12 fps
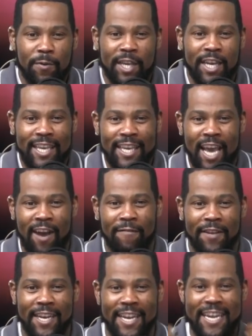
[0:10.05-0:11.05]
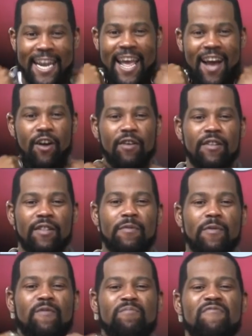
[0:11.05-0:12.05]
with Kenny Calvin. And now, let
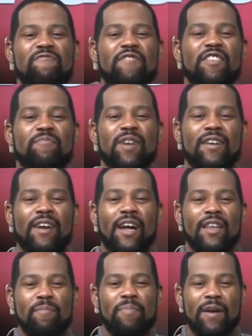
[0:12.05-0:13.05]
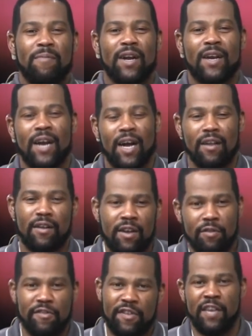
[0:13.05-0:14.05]
me fix my collar, pop my collar.
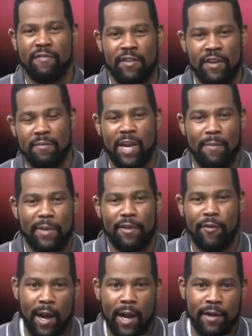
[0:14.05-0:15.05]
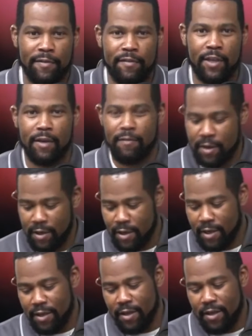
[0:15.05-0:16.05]
Coach Stevens them got me crying and stuff.
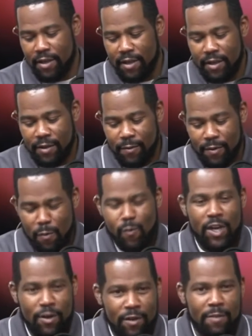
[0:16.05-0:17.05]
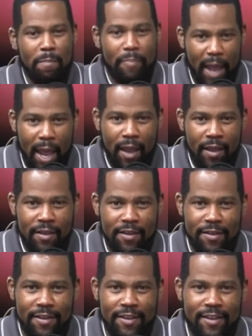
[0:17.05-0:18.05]
Welcome back.
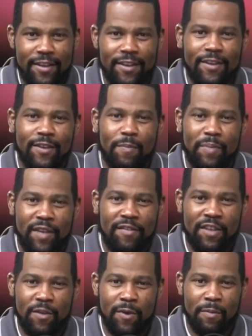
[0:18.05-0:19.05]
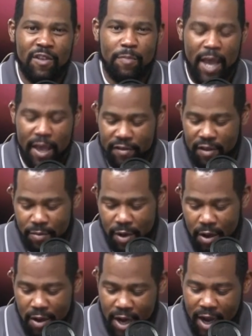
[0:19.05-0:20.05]
BC women's
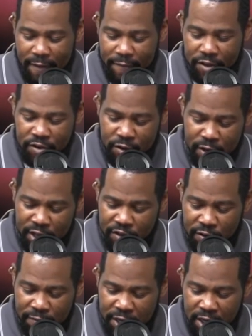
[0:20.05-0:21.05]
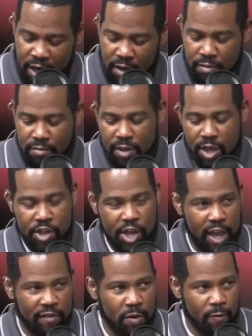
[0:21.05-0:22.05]
basketball. I got Victoria Trevino and
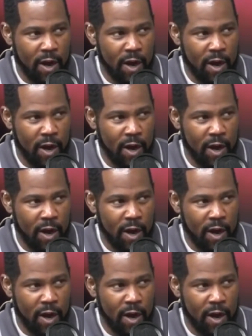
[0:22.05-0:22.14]
Jasmyn